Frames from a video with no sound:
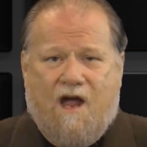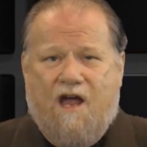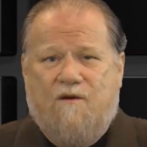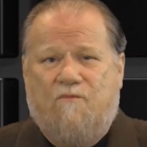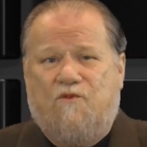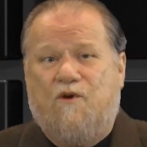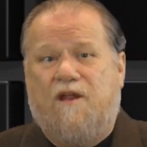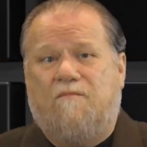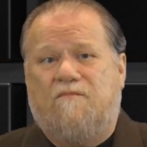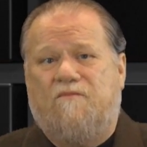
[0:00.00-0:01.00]
Item
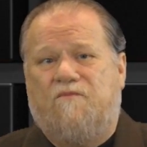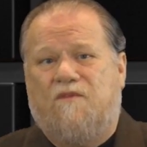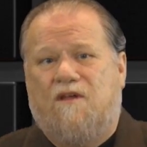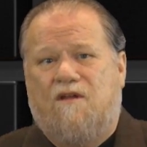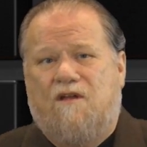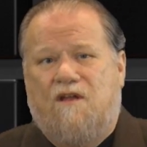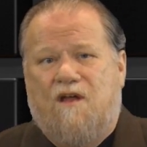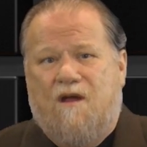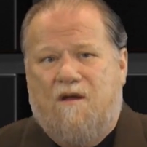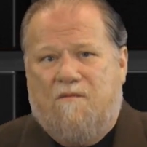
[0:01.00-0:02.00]
3.
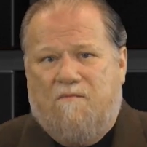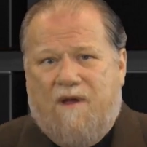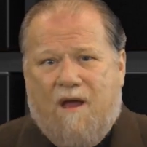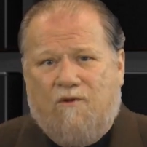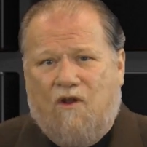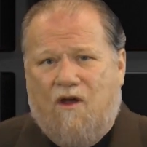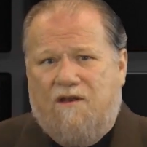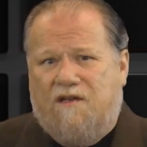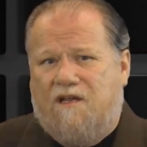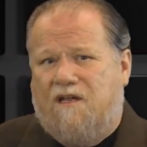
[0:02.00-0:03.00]

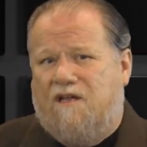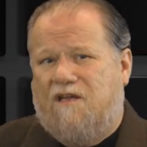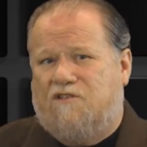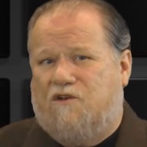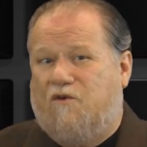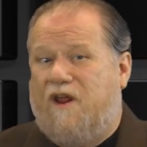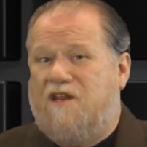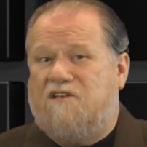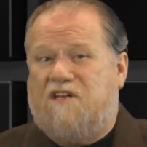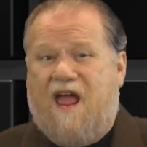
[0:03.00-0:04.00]
Babylon is the
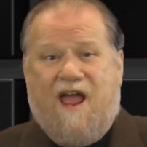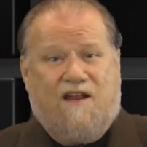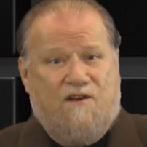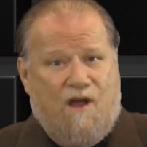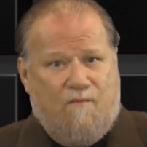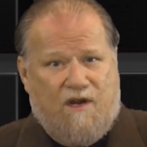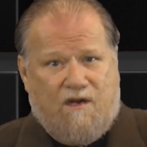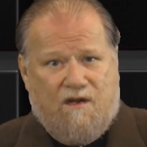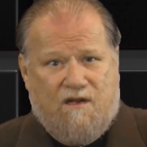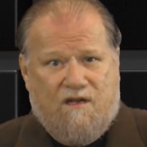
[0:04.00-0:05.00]
greatest
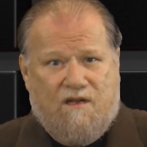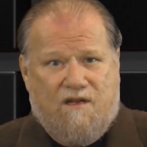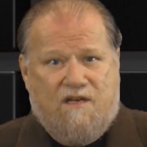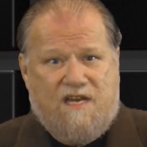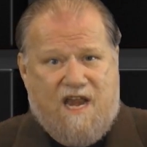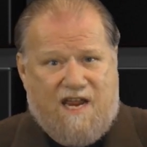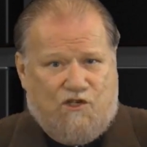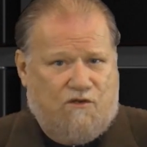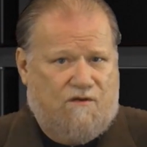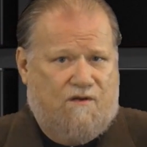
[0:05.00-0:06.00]
economic
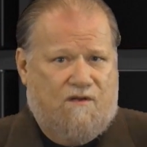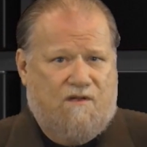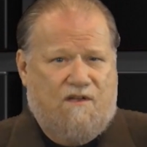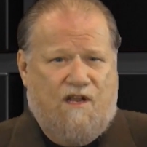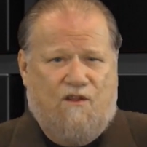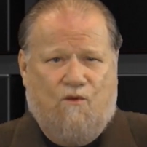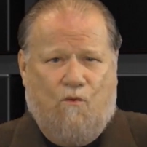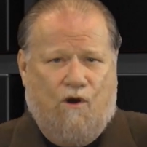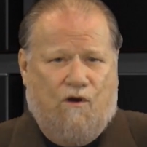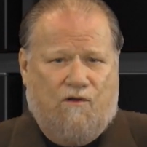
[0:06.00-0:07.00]
nation in the
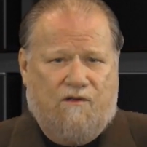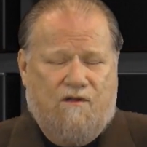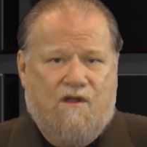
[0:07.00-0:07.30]
world.